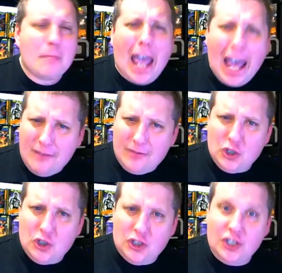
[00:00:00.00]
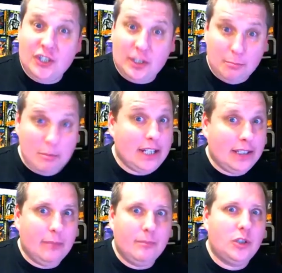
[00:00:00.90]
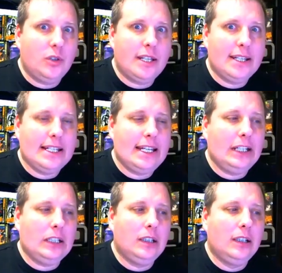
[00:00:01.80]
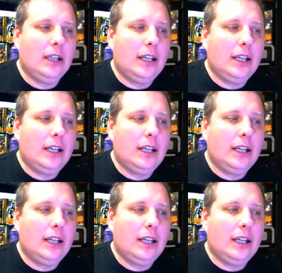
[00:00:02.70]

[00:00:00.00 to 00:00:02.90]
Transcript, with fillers: after she submitted them two days later,